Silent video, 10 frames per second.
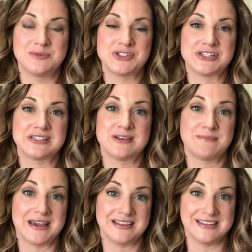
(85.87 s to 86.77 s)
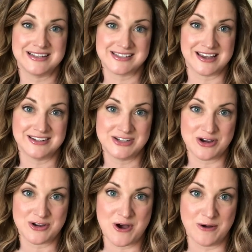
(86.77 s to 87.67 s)
which is
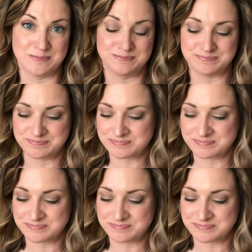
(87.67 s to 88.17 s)
bythelakeside.com.